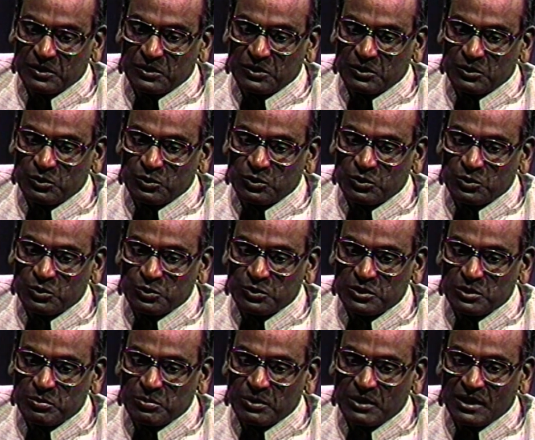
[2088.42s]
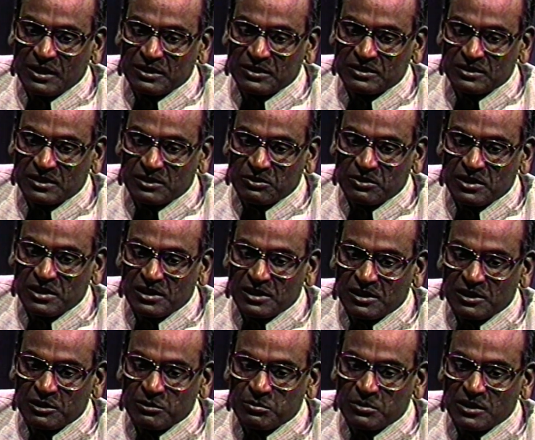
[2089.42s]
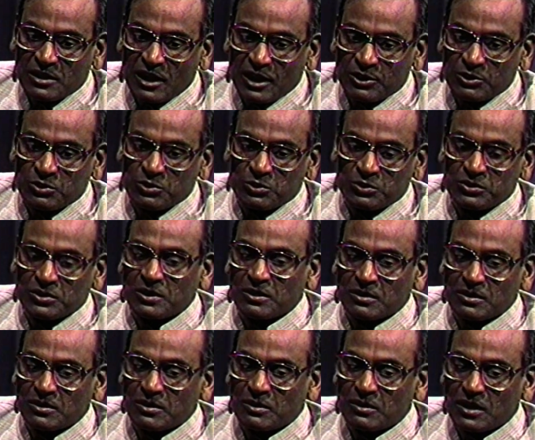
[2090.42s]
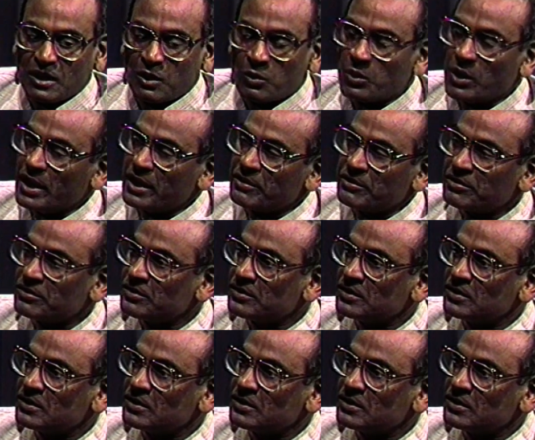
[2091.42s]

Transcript: to choose a path is really a little bit like choosing a wife.